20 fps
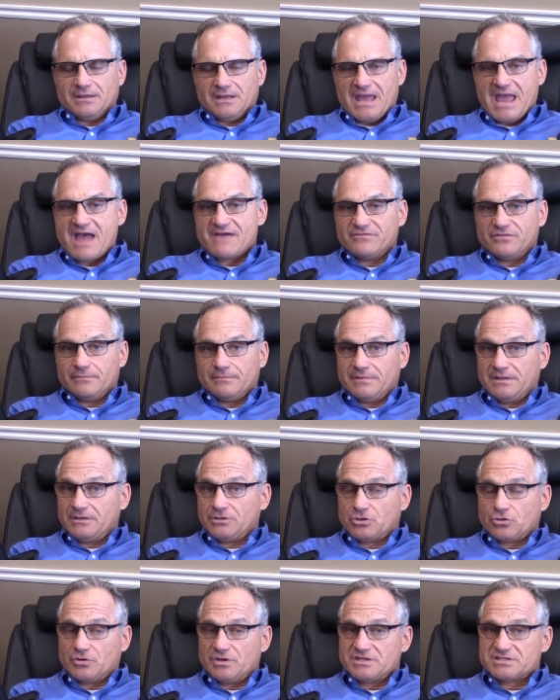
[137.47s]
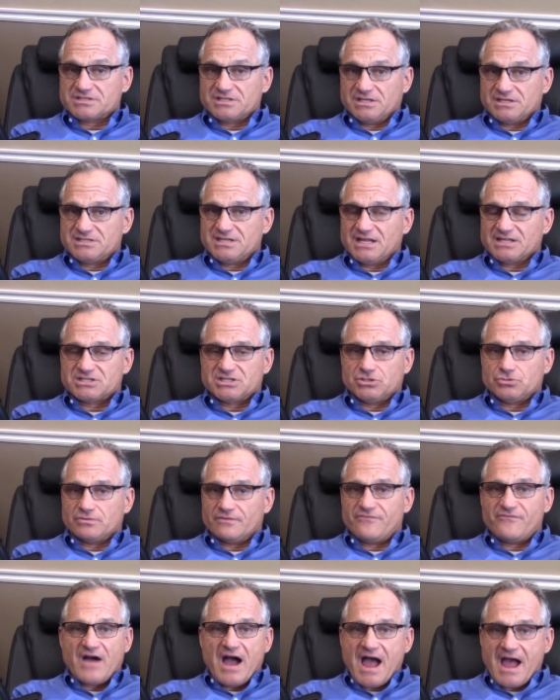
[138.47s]
have them increase the intensity
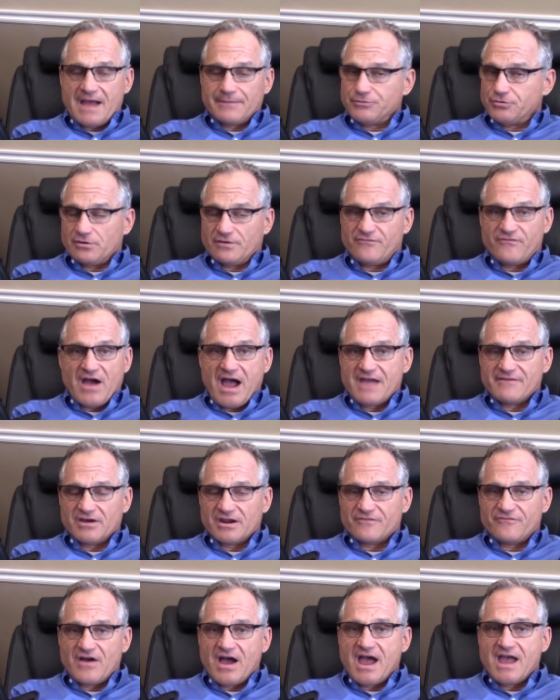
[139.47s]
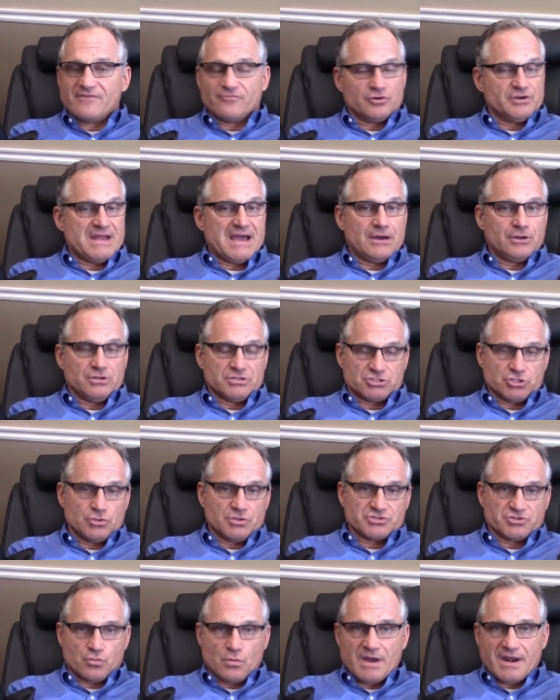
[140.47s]
to a five, up to a five out of five or down as
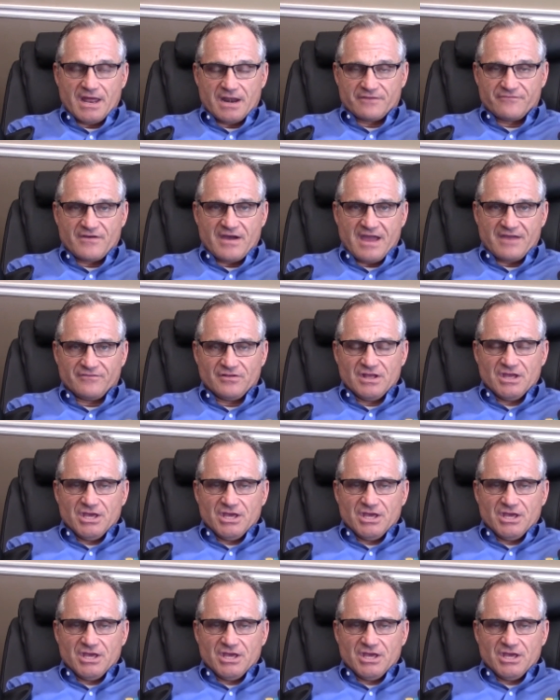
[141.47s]
low as a one out of five.